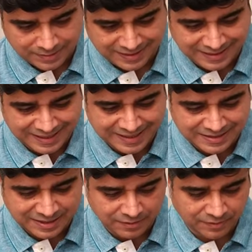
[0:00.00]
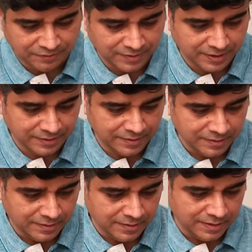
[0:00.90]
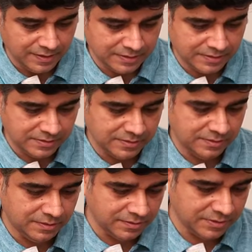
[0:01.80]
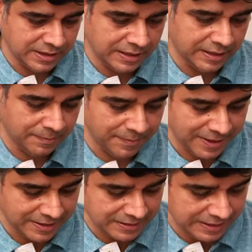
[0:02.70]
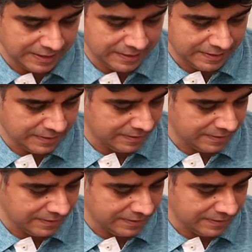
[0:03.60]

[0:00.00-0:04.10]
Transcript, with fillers: The least they could have done is, you know, set it up nicely.